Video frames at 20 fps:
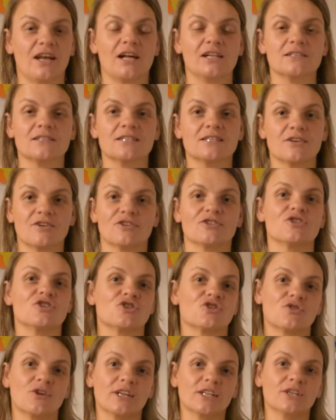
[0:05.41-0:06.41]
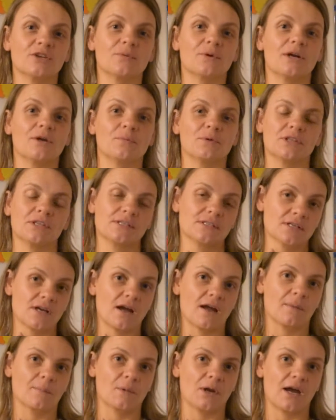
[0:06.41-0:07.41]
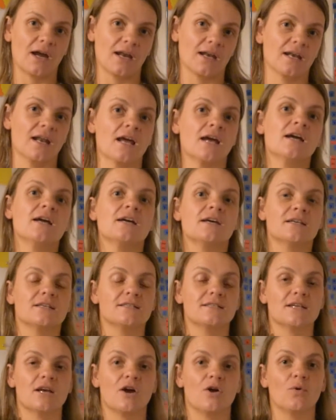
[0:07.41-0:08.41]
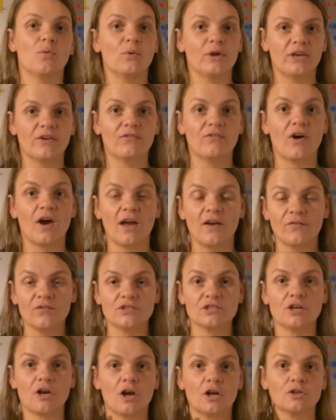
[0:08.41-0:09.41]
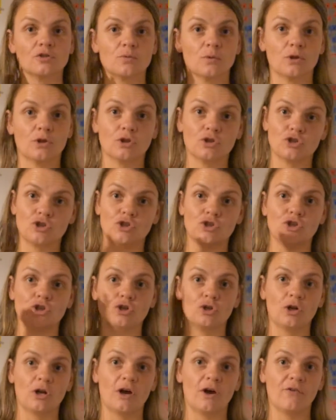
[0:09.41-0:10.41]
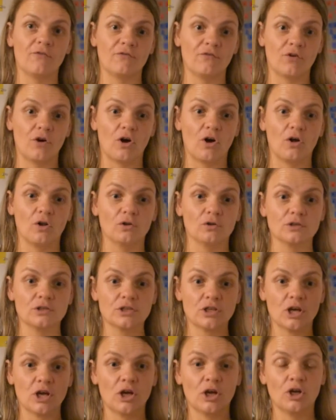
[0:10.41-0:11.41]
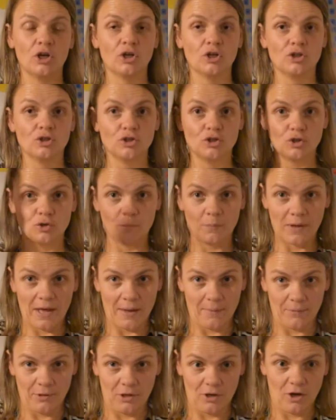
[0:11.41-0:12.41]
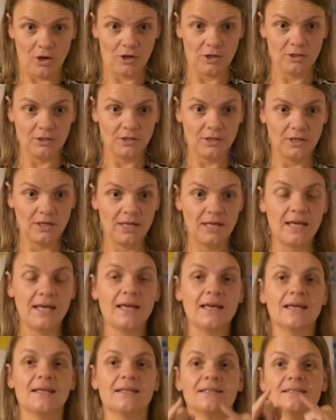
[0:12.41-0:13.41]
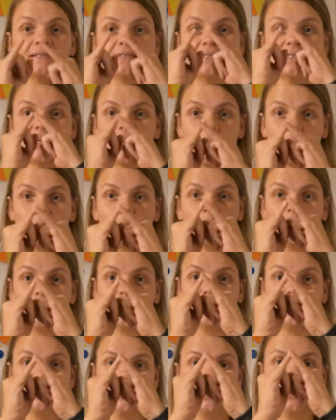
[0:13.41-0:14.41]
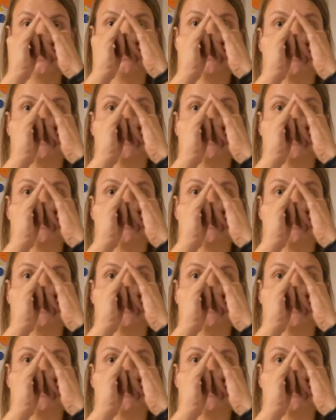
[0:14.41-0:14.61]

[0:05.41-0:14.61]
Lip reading: I'll start straight away with the timeline. So week 5 starts with Judah falls to Babylon, temple